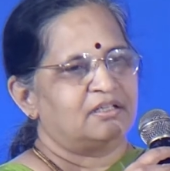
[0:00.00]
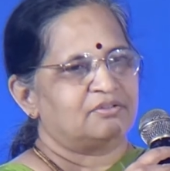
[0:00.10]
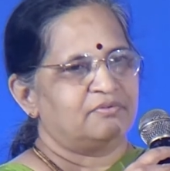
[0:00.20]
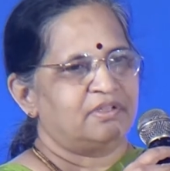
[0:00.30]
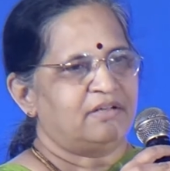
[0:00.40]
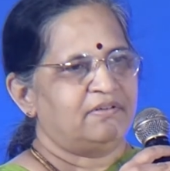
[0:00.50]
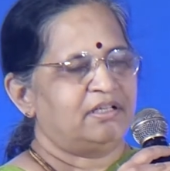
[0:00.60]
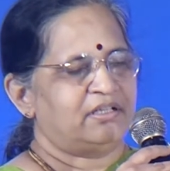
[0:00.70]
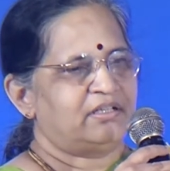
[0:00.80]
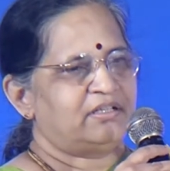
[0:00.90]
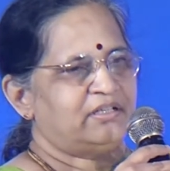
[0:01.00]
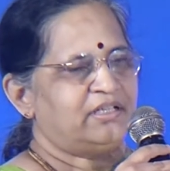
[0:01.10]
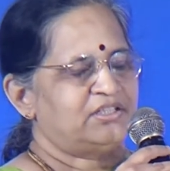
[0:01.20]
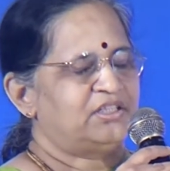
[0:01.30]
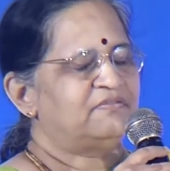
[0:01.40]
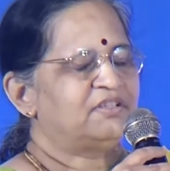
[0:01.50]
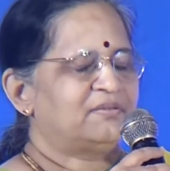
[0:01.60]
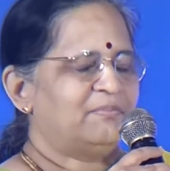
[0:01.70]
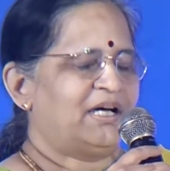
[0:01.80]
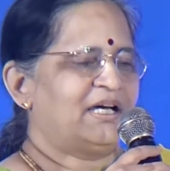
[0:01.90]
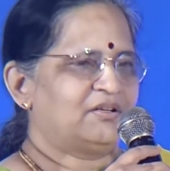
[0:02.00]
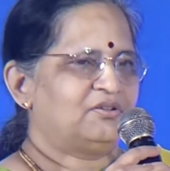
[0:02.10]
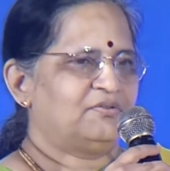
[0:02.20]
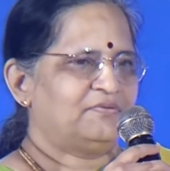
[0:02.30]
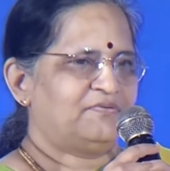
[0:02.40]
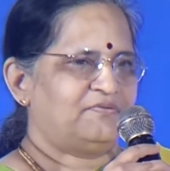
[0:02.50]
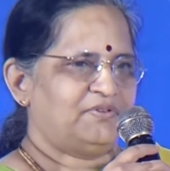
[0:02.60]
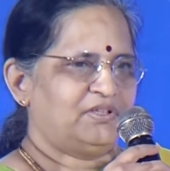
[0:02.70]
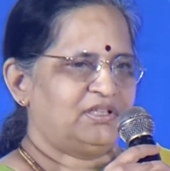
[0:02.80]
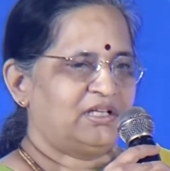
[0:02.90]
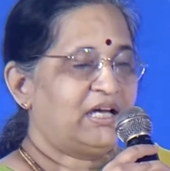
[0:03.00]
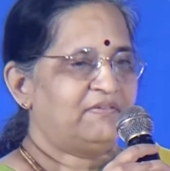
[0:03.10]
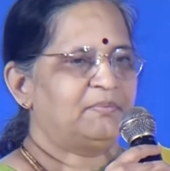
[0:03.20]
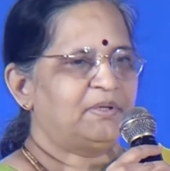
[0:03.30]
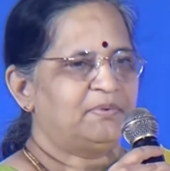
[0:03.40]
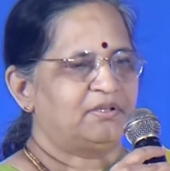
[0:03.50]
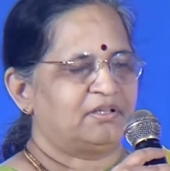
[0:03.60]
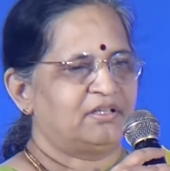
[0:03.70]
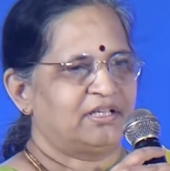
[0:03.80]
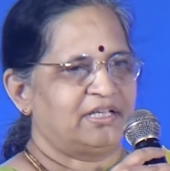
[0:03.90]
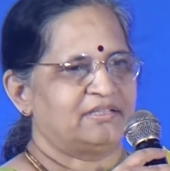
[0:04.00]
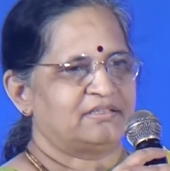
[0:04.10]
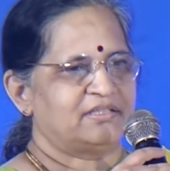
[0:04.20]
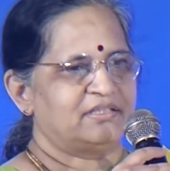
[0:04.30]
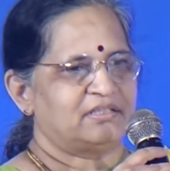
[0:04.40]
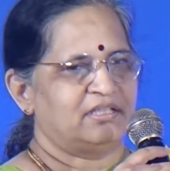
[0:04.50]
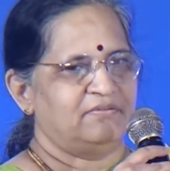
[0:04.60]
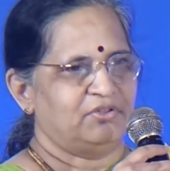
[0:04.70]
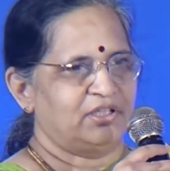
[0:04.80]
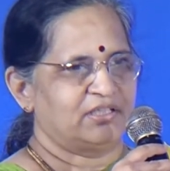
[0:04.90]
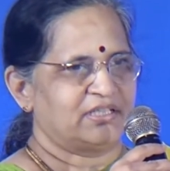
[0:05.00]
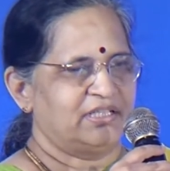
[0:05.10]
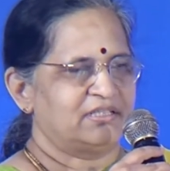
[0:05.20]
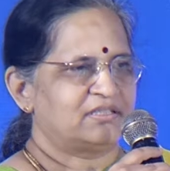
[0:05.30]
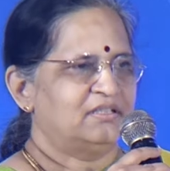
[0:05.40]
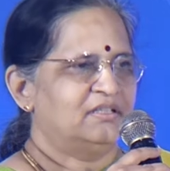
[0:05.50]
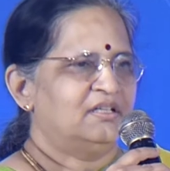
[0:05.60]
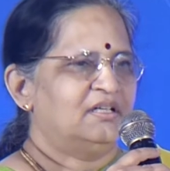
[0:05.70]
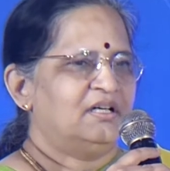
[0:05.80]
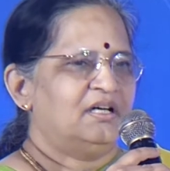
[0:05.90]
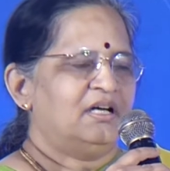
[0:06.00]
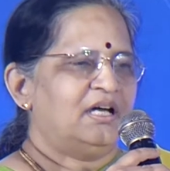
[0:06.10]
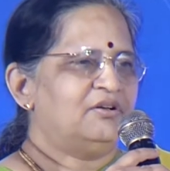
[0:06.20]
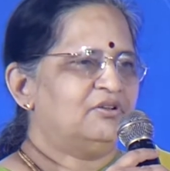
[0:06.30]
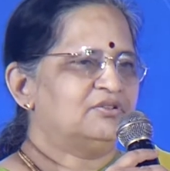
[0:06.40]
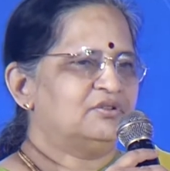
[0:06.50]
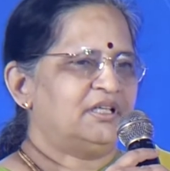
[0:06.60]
So we haven't achieved that mark of having people recognize these early warning signs. And also,